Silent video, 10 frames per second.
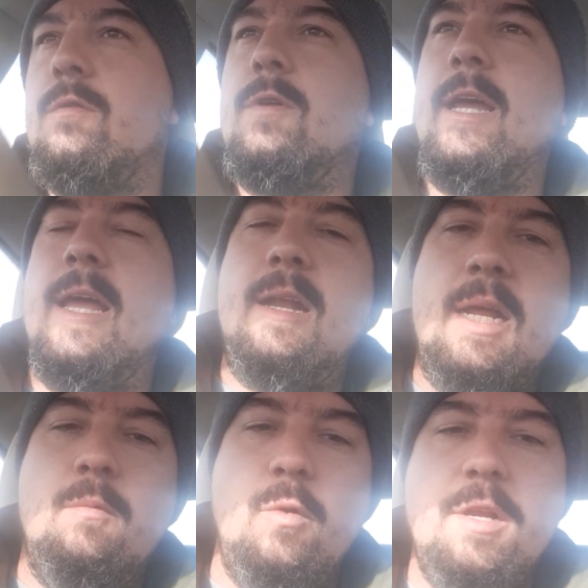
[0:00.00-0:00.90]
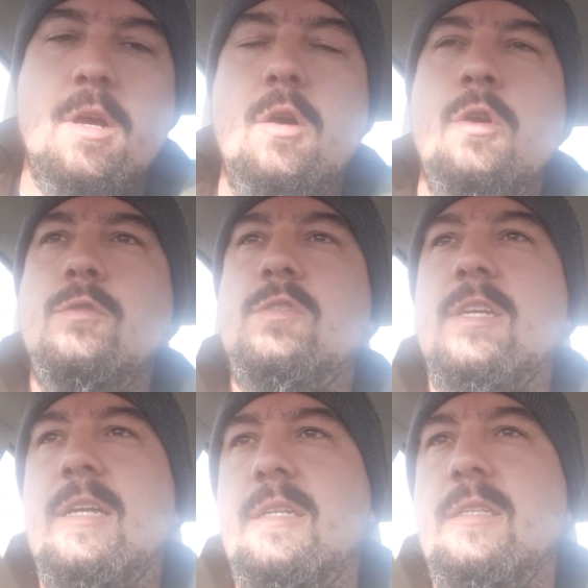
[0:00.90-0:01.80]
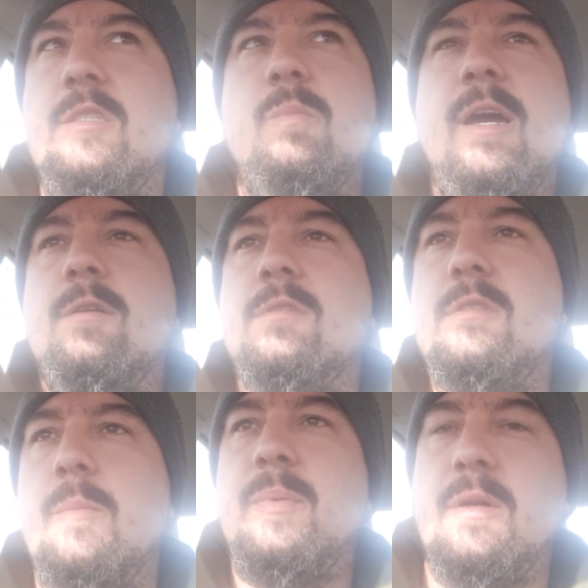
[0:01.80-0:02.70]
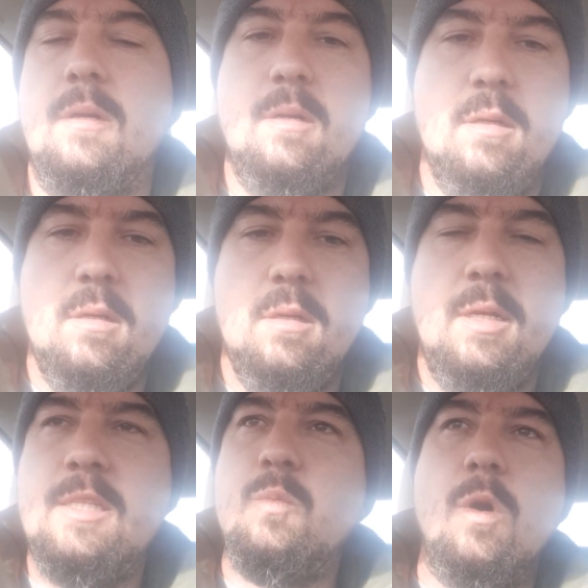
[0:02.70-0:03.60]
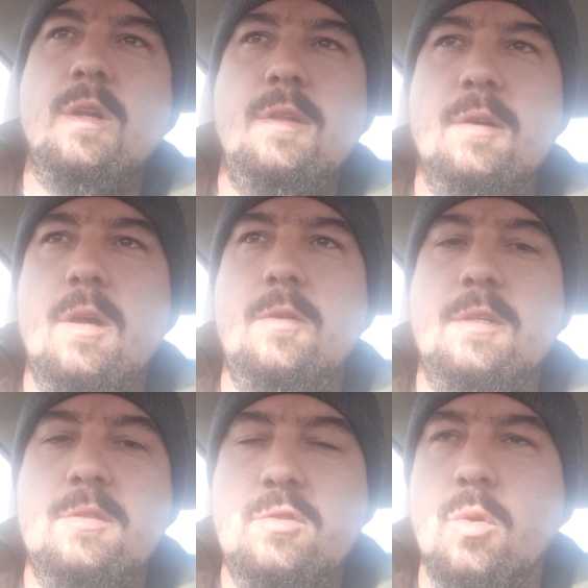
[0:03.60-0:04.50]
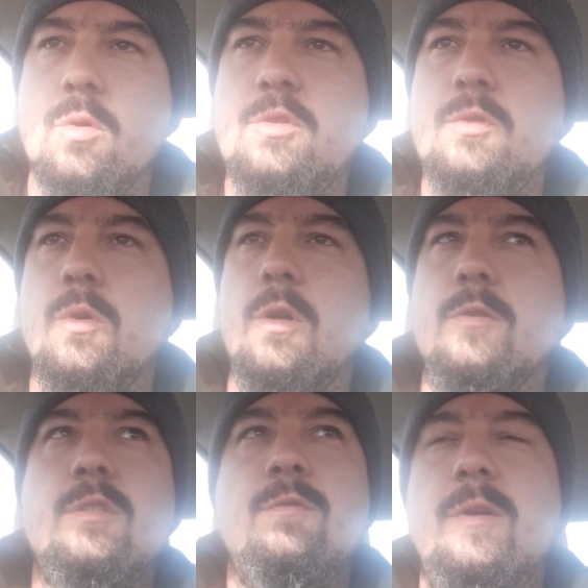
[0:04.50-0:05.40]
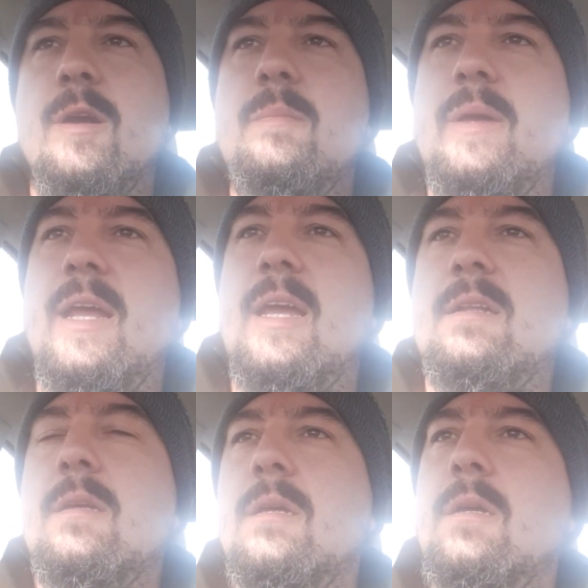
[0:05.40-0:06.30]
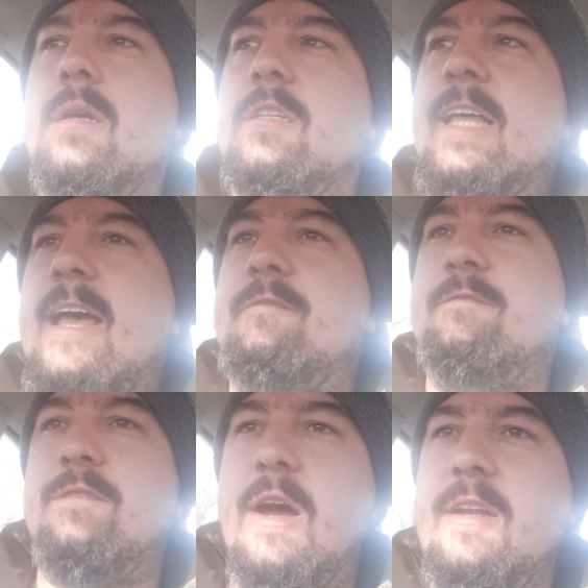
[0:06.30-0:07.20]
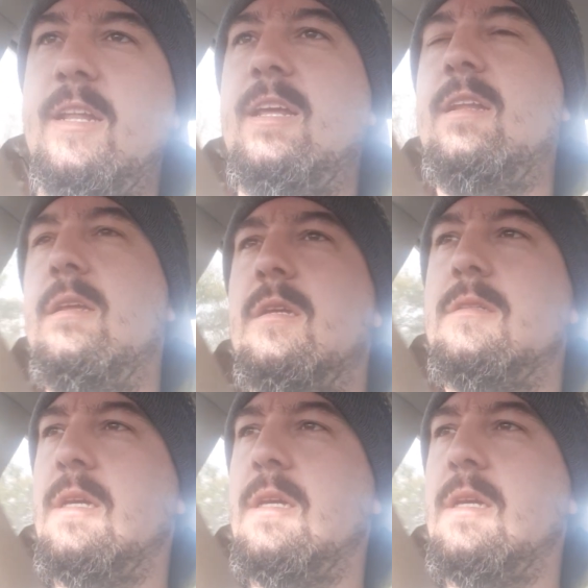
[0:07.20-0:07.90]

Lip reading: and we know who's sending these migrants up here. It's one of their own. It's George Soros, the very man that funded the